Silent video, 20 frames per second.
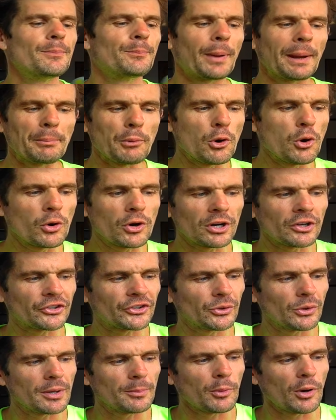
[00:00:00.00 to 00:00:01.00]
People who are going to
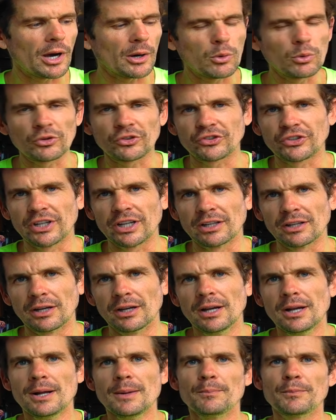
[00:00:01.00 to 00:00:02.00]
steal your bike will steal
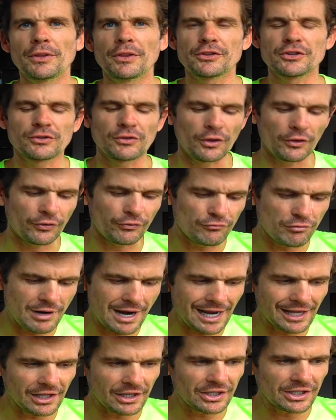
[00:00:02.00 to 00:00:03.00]
it. But the
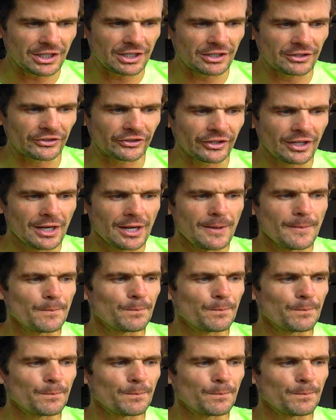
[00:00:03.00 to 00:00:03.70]
reality is,